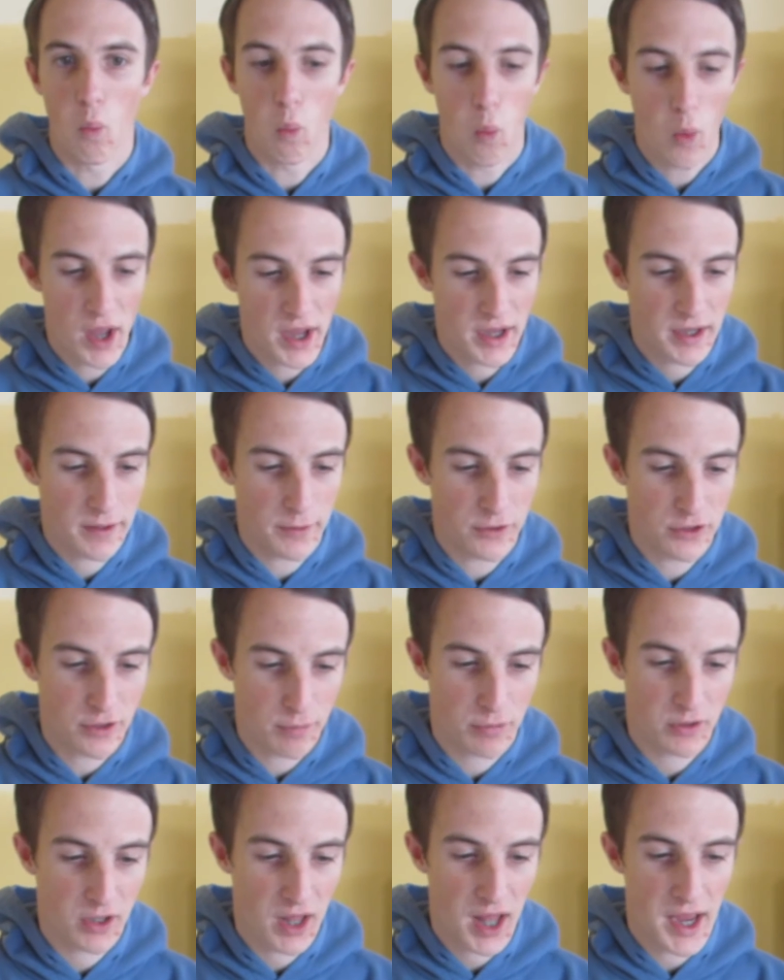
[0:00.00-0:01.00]
week to
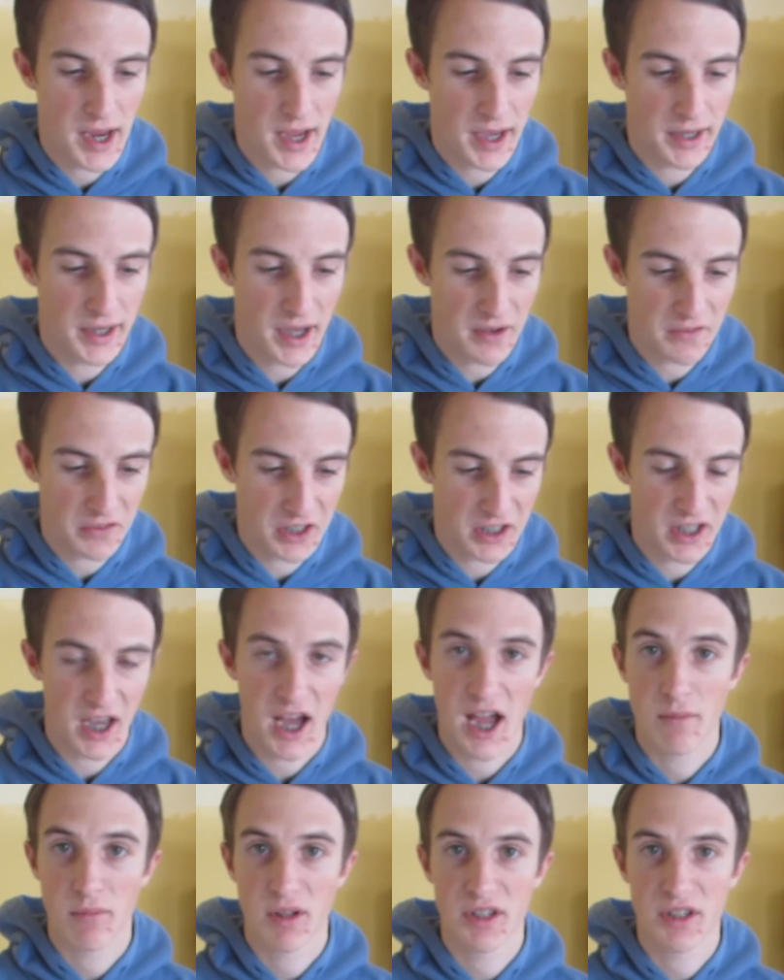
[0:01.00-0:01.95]
play another game.